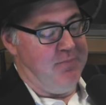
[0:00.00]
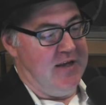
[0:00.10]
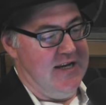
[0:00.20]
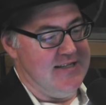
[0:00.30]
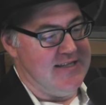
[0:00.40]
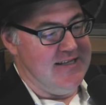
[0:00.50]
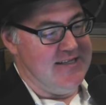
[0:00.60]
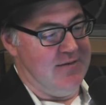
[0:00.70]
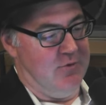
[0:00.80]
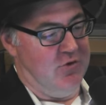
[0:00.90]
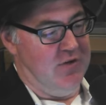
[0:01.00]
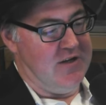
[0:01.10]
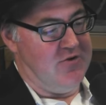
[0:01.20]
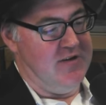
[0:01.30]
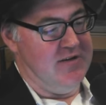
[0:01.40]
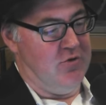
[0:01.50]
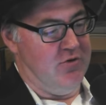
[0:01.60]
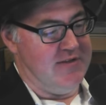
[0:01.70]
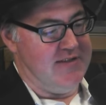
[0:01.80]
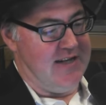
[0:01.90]
He said to them all, according to
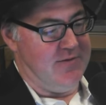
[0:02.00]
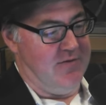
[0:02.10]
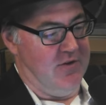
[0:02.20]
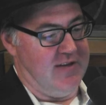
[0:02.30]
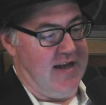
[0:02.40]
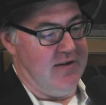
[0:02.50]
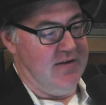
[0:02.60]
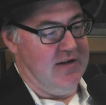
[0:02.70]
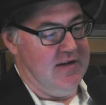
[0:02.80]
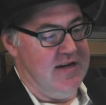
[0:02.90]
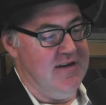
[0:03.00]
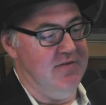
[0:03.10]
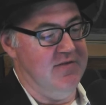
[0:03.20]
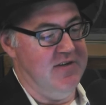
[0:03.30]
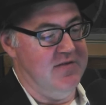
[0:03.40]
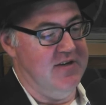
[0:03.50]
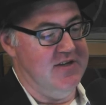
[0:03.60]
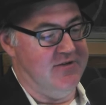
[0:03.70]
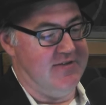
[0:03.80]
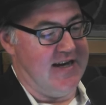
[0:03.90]
all the stats we've looked at, even if the
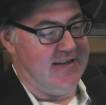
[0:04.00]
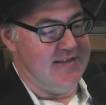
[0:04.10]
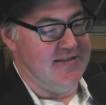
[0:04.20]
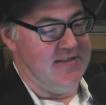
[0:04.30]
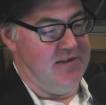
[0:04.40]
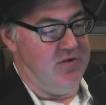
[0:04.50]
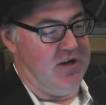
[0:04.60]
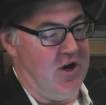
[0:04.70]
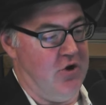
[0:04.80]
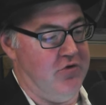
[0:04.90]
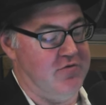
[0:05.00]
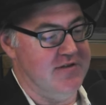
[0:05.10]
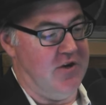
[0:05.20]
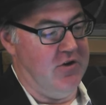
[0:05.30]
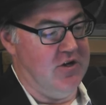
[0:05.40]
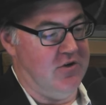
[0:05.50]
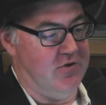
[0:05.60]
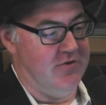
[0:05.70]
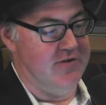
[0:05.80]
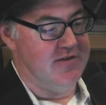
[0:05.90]
initial attack doesn't deliver a goal, the resulting
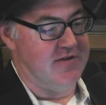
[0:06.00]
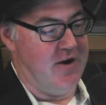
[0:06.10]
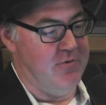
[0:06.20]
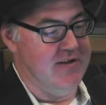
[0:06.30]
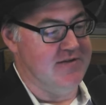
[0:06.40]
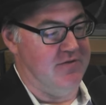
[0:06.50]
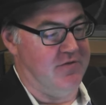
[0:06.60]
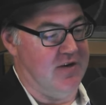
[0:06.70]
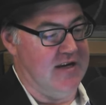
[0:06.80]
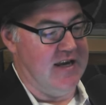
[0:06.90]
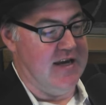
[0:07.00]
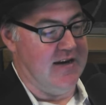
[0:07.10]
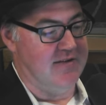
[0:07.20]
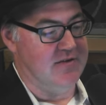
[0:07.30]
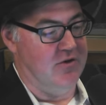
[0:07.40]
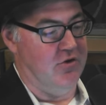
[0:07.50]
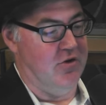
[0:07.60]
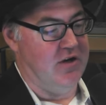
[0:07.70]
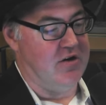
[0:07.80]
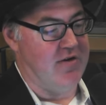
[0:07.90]
corners, throw-ins and free kicks
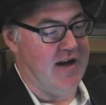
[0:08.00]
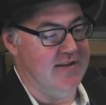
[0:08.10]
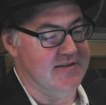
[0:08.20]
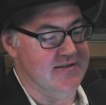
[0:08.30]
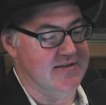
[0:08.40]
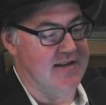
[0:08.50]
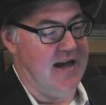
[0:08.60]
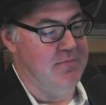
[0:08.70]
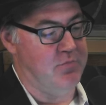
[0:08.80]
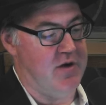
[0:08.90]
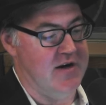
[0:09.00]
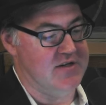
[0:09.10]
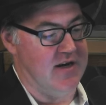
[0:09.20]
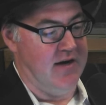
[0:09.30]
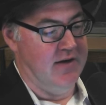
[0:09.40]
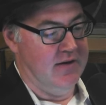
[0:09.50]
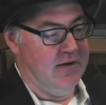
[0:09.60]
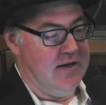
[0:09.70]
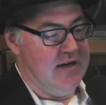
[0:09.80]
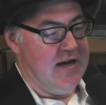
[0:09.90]
create this sustained pressure,
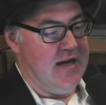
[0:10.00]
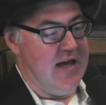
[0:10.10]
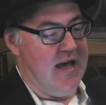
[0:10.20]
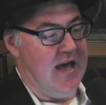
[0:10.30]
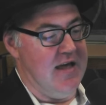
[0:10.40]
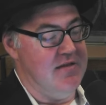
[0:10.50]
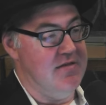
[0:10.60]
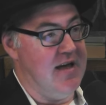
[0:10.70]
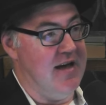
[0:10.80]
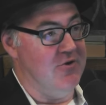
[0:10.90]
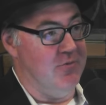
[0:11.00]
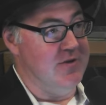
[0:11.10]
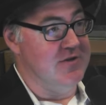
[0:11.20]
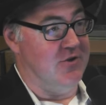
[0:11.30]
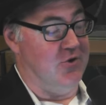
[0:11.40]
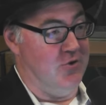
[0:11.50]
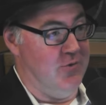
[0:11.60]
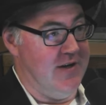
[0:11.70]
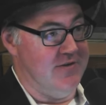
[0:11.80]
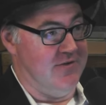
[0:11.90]
and they almost
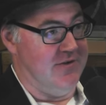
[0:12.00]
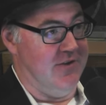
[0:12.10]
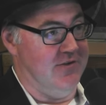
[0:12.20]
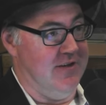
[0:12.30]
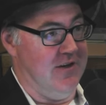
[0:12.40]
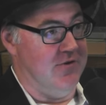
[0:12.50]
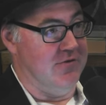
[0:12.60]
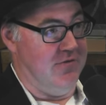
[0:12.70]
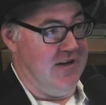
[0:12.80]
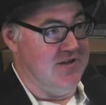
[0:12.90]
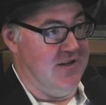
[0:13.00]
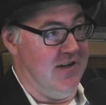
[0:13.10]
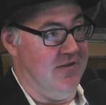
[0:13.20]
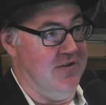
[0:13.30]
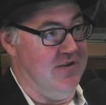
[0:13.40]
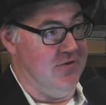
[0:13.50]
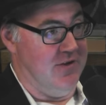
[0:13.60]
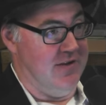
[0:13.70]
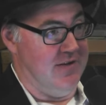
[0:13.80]
always result in goals eventually if you do it